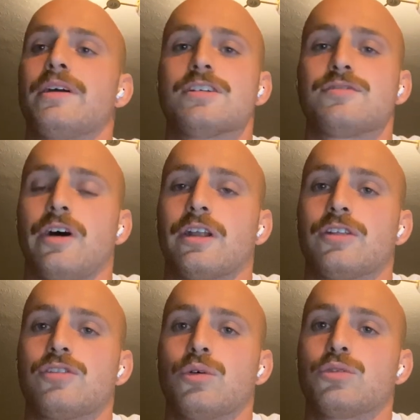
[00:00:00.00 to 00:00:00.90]
be in this
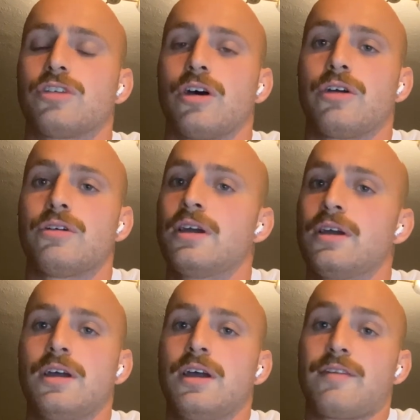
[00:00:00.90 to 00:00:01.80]
final at all. So,
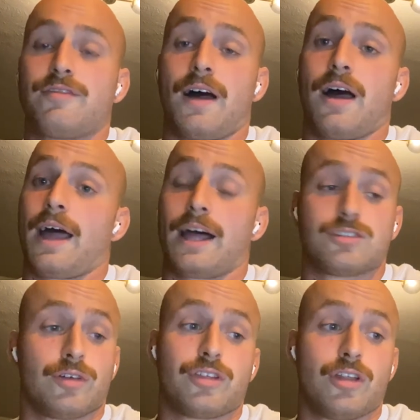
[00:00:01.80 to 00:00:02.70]

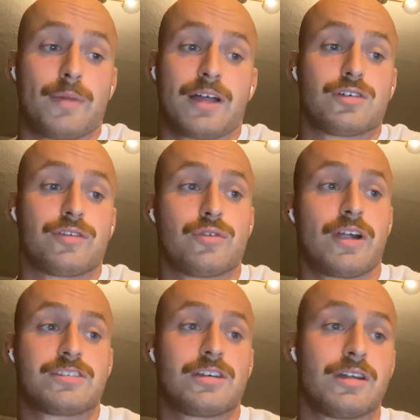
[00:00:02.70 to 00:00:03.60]
hats off to them, hats off to
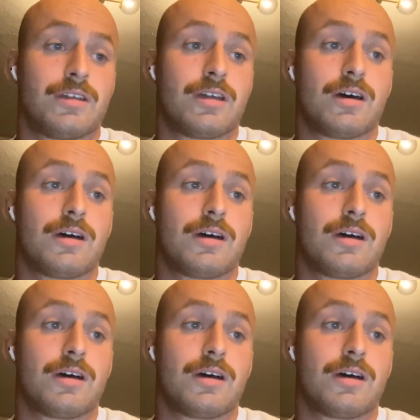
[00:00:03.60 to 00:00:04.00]
Rassie, and